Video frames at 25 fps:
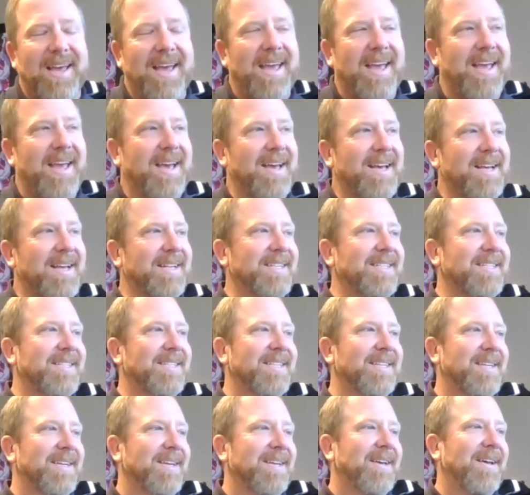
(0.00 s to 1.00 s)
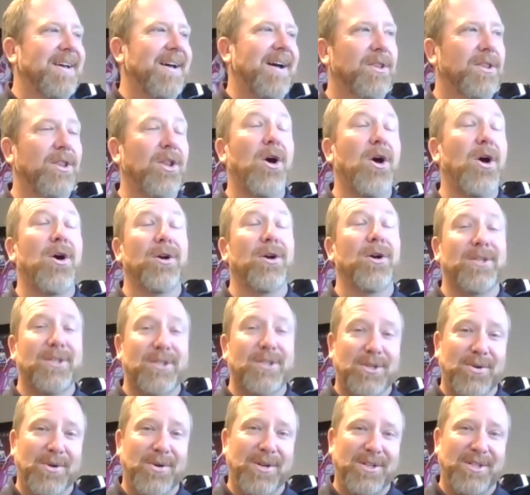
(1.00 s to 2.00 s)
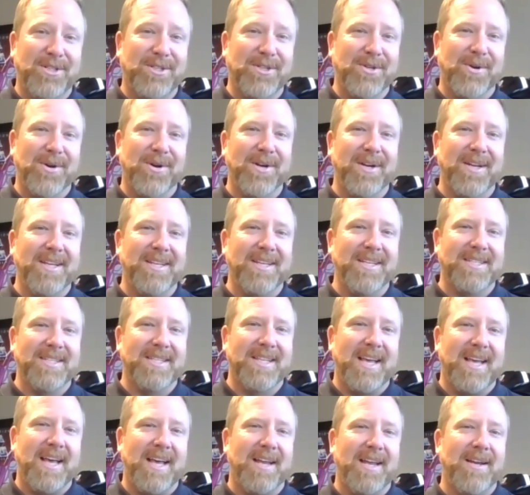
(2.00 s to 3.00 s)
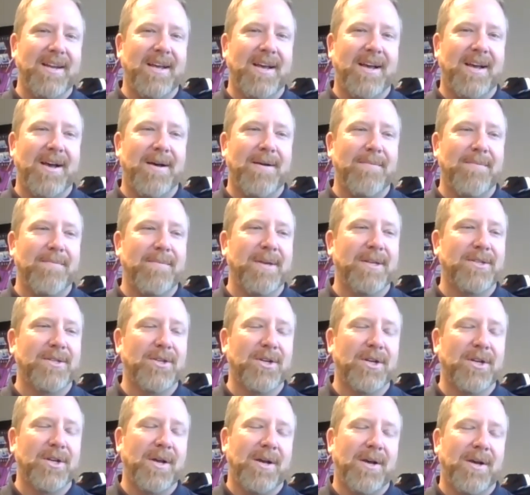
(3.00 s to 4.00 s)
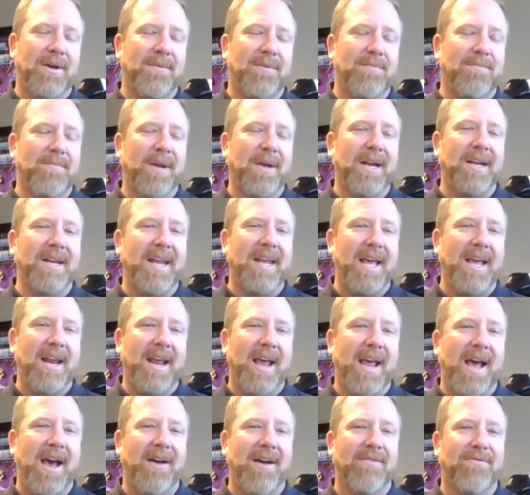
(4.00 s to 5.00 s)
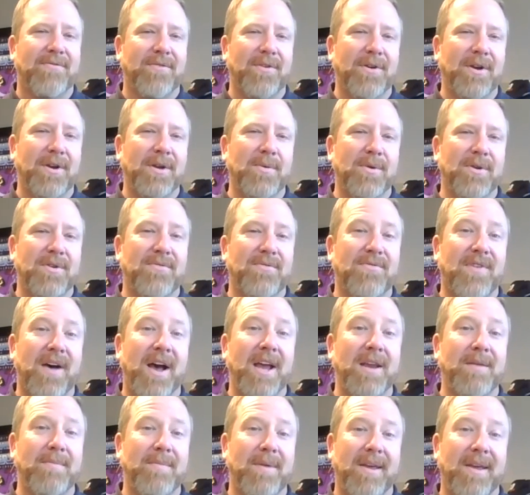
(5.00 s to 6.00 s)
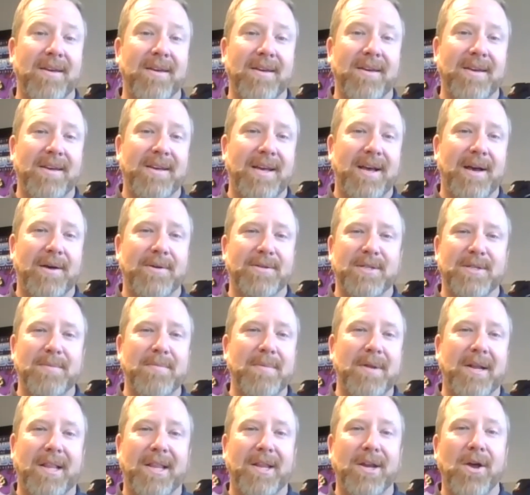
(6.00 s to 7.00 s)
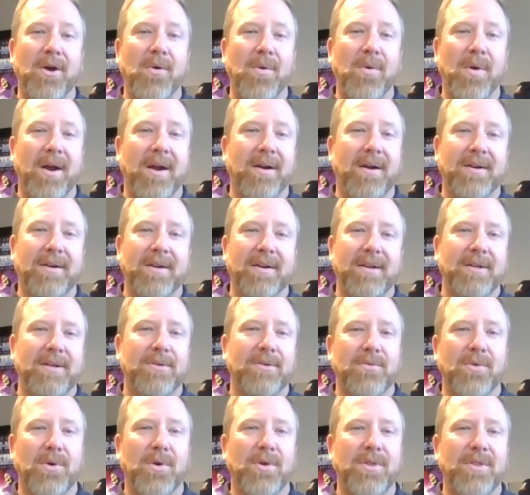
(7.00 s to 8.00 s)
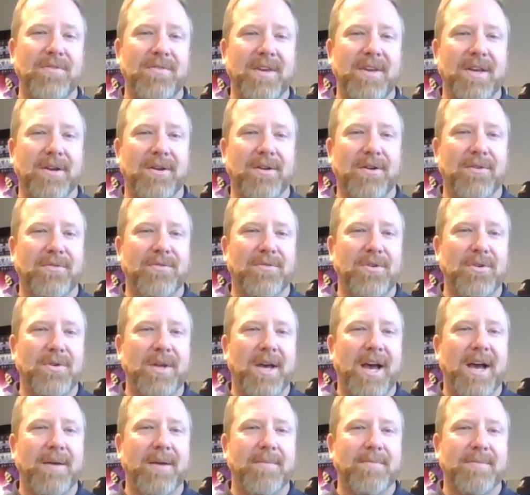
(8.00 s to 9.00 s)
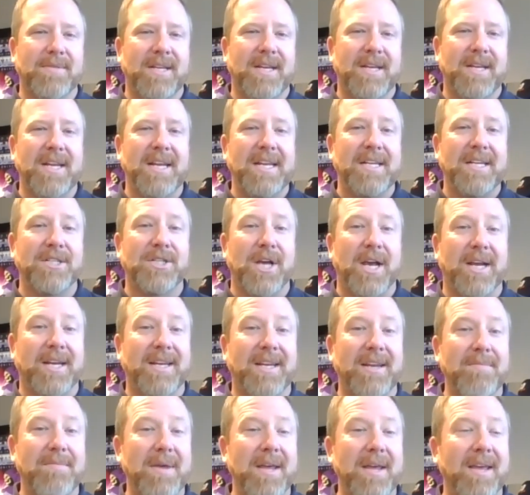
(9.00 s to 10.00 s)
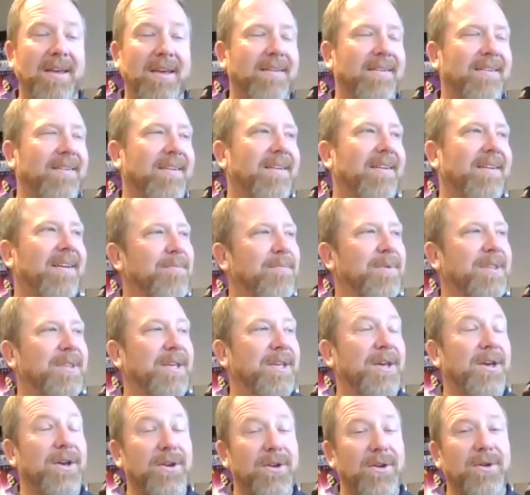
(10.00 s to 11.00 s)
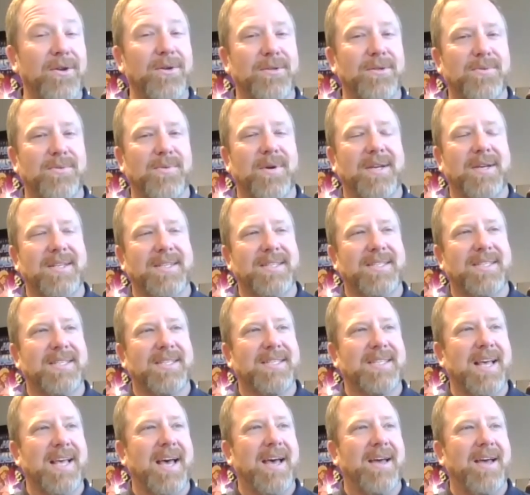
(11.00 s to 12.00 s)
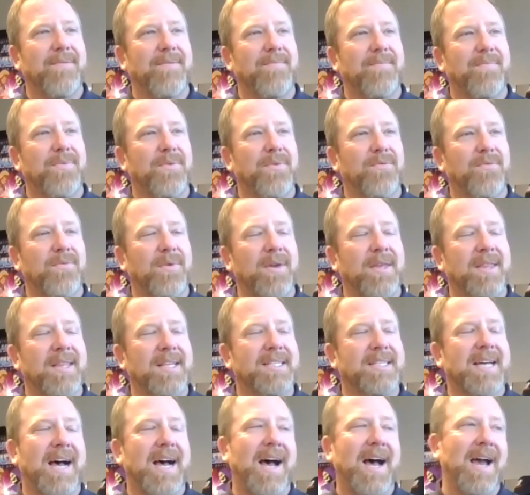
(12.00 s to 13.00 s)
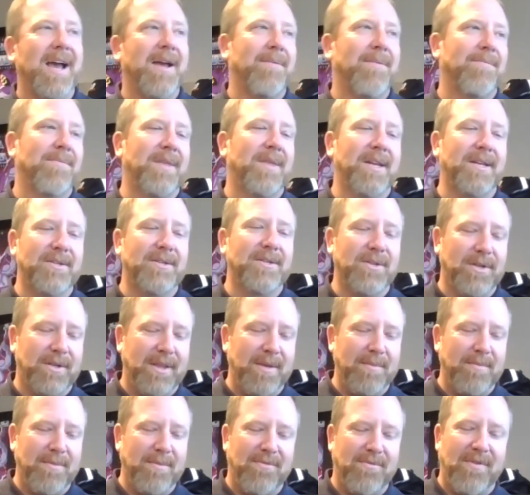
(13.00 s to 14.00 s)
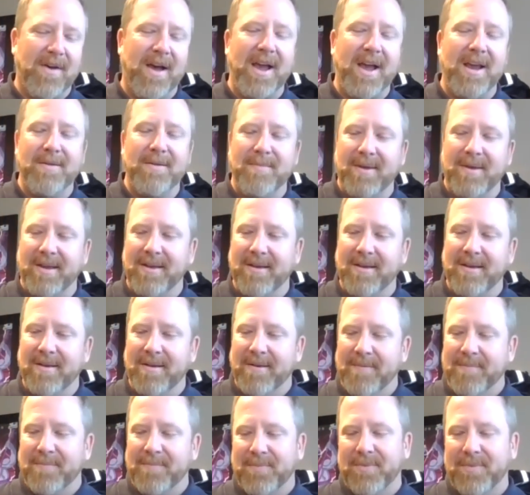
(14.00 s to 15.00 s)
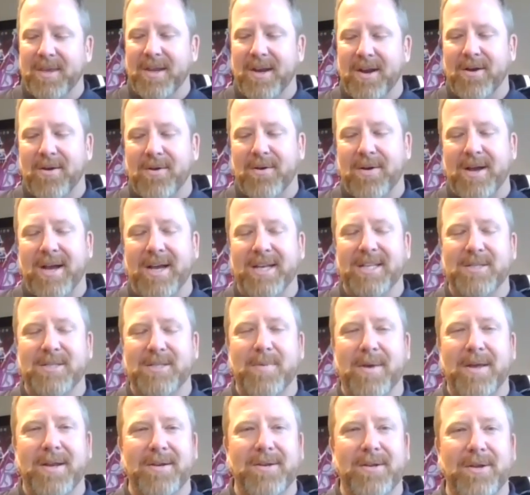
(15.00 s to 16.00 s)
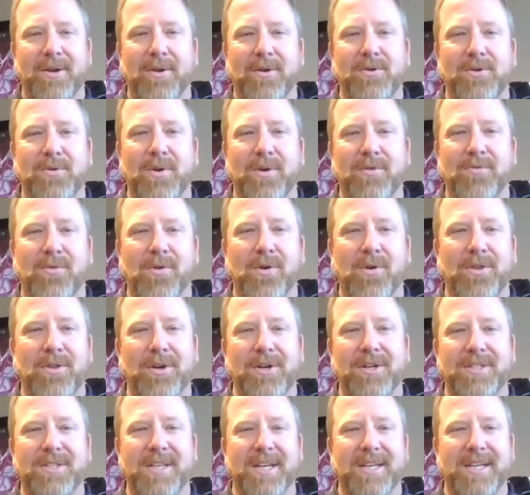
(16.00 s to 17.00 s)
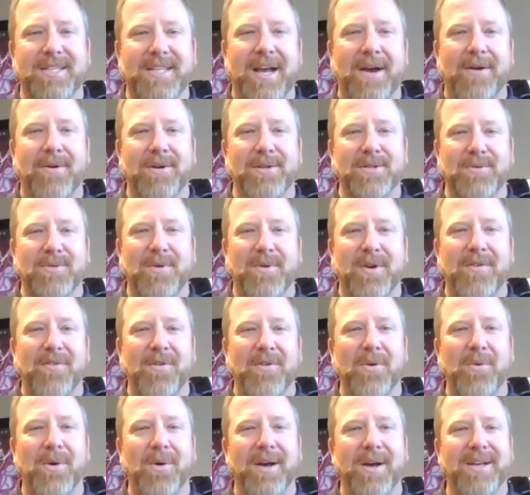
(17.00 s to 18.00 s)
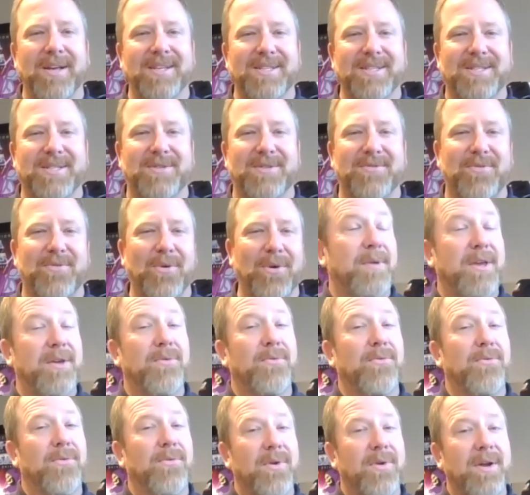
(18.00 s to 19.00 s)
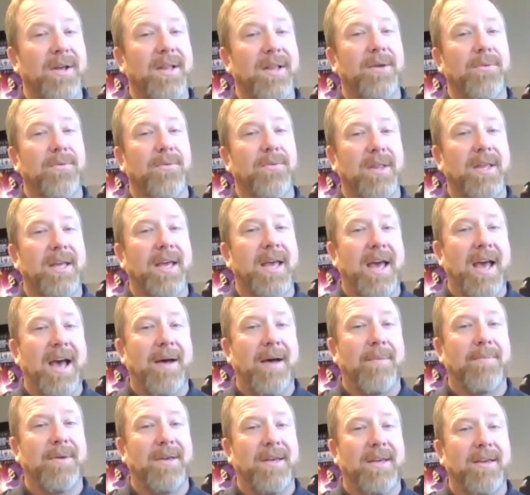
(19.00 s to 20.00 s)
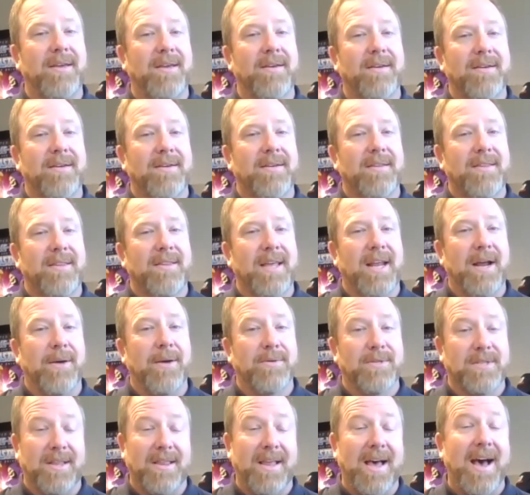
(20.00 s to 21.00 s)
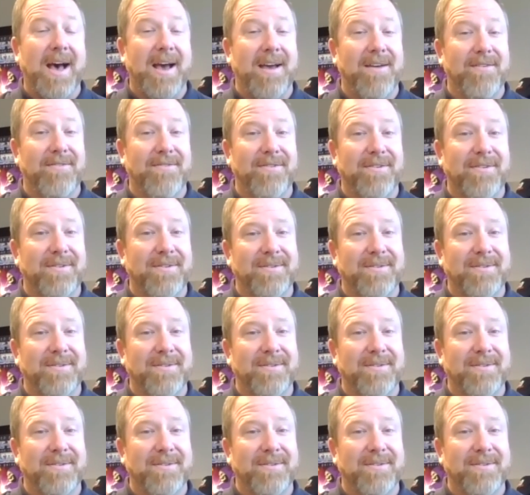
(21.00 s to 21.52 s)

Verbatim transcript: And long story short is that it took about a day and a half for anyone to find me. I was in the middle of nowhere, rolled the vehicle a few times, and it ejected me. But the good news was that in the time that it took them to find me, I spent, 24 or 36 hours or whatever it was being really, really happy that I was alive.